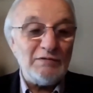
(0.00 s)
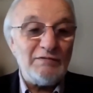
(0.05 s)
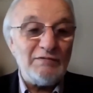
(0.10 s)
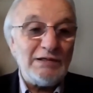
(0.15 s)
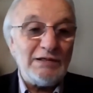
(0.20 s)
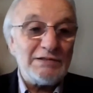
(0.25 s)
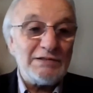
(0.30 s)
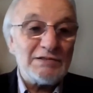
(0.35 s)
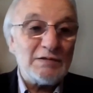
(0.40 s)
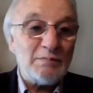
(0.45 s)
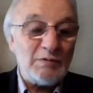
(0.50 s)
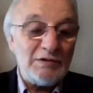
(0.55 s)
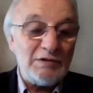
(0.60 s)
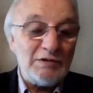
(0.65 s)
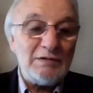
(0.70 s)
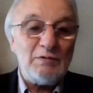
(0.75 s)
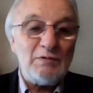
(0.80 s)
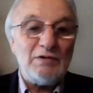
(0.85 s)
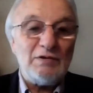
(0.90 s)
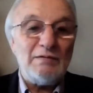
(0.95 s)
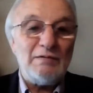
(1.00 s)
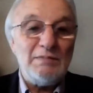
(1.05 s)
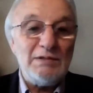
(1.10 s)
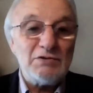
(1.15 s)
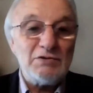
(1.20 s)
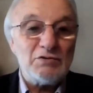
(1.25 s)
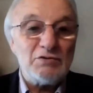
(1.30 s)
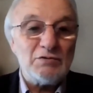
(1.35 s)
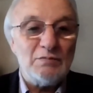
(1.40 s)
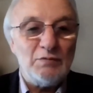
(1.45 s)
And I think Ministry
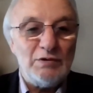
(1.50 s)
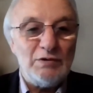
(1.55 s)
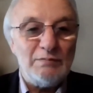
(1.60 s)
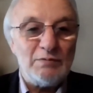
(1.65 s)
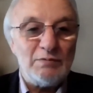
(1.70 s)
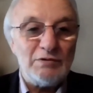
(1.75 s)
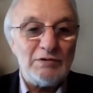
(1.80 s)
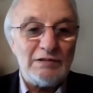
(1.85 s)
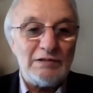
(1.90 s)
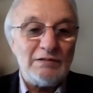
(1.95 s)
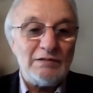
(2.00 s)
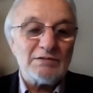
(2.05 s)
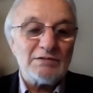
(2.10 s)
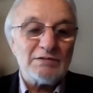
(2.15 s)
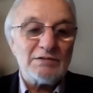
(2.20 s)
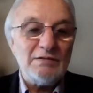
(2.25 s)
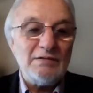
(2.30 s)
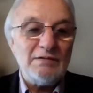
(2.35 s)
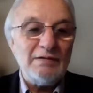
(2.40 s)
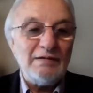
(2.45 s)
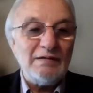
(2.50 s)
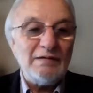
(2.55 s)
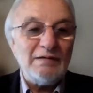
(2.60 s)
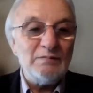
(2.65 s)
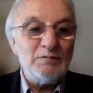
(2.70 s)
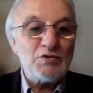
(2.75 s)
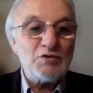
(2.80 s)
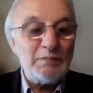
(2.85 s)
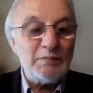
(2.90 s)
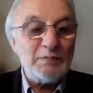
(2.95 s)
of Economy and Finance are
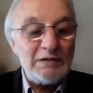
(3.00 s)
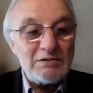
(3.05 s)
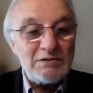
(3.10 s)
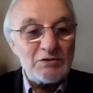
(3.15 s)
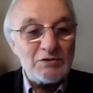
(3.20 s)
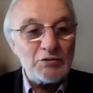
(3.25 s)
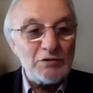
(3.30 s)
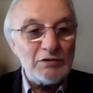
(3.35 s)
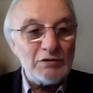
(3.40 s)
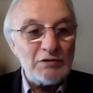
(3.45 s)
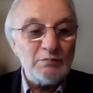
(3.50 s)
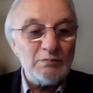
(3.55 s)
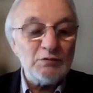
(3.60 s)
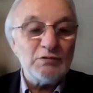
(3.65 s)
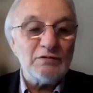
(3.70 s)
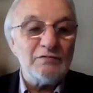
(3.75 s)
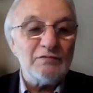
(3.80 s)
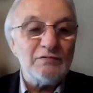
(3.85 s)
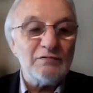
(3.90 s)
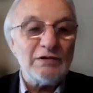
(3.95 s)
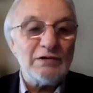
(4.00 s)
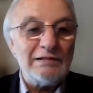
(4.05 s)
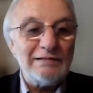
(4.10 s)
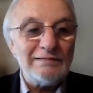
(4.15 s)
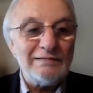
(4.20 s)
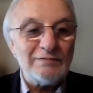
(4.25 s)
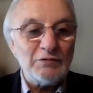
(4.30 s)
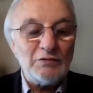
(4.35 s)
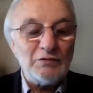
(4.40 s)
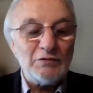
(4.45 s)
also very important on that.
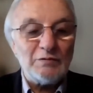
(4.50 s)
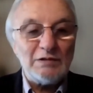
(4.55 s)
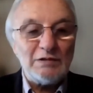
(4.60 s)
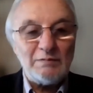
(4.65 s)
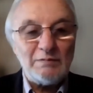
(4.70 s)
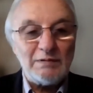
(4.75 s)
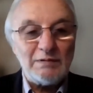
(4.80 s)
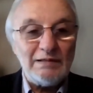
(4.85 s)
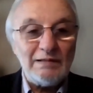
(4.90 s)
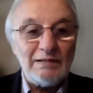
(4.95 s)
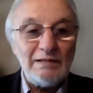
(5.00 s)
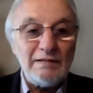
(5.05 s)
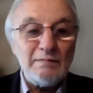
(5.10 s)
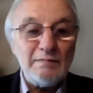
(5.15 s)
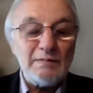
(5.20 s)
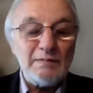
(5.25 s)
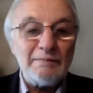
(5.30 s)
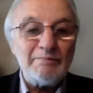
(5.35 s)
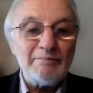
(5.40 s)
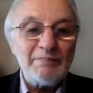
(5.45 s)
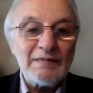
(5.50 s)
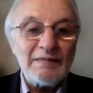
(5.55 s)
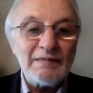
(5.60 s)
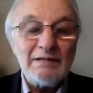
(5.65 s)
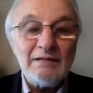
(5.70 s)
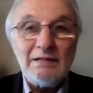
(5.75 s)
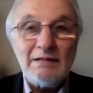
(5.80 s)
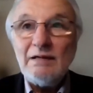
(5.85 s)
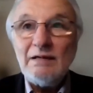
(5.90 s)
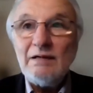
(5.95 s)
Many countries
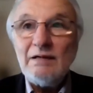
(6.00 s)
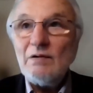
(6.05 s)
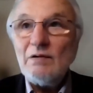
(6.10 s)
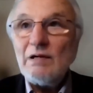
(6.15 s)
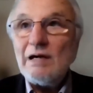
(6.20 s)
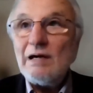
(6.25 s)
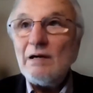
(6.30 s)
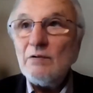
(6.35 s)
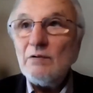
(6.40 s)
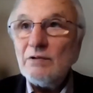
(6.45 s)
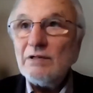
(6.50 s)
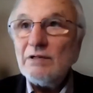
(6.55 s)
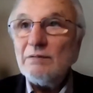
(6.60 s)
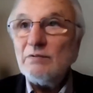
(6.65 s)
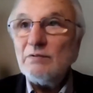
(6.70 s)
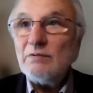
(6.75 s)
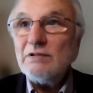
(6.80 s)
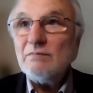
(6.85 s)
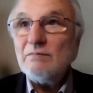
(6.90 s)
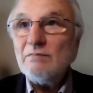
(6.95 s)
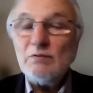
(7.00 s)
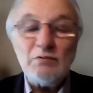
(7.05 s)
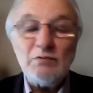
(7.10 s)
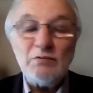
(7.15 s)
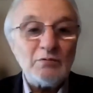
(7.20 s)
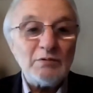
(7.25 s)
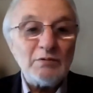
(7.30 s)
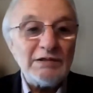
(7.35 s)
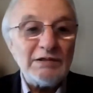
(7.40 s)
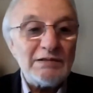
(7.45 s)
have a fund for,
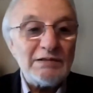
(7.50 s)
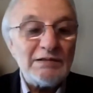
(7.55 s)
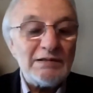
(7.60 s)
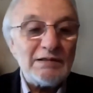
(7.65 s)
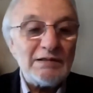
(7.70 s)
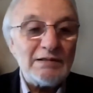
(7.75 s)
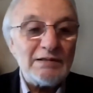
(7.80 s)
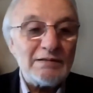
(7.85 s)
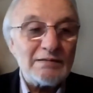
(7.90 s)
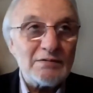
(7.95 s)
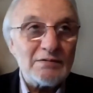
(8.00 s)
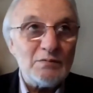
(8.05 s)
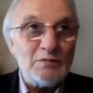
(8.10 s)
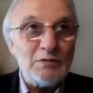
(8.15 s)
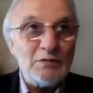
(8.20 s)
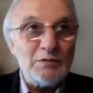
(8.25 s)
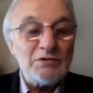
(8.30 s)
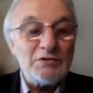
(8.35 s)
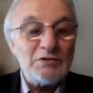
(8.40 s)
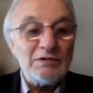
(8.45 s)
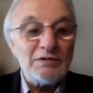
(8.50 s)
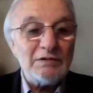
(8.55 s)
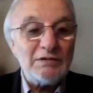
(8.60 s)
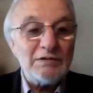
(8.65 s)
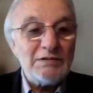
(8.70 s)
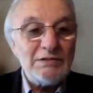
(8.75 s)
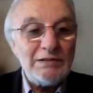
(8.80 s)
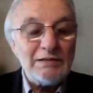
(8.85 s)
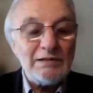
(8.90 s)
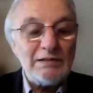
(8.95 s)
for climate, and
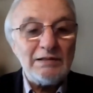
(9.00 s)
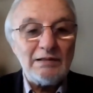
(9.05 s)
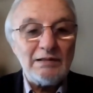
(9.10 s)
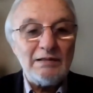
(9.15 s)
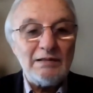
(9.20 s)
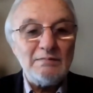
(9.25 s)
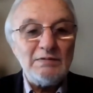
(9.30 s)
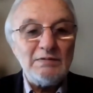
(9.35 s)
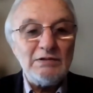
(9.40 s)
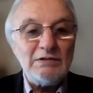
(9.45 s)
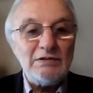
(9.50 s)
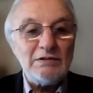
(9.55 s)
Uruguay